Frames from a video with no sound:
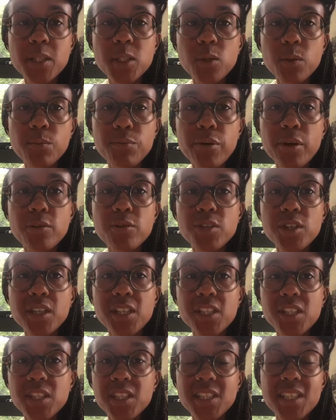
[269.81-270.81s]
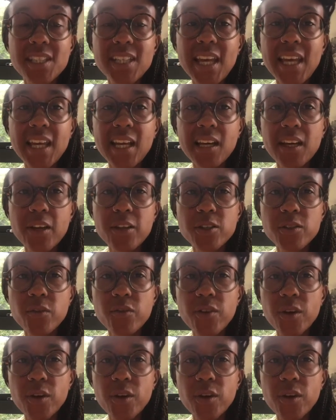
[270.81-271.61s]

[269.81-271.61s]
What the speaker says: to approach it is just to take loads of